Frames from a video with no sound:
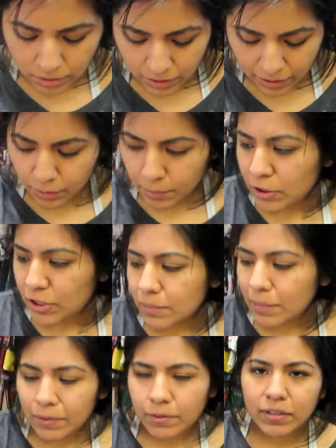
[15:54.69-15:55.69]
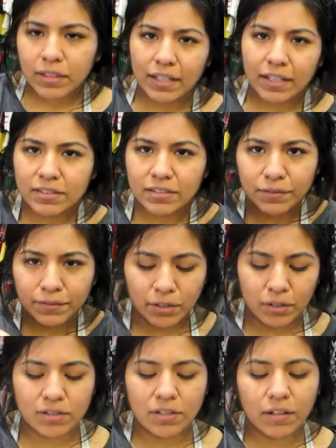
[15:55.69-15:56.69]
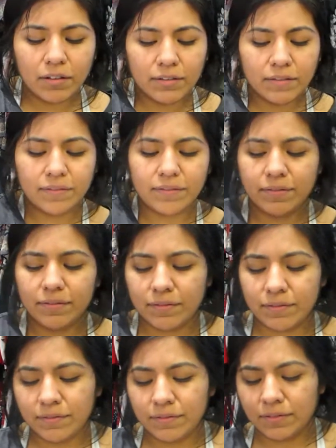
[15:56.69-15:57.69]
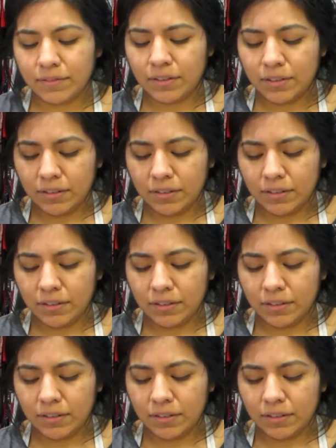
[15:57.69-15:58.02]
I know, but she might want to get stuff for herself. Okay.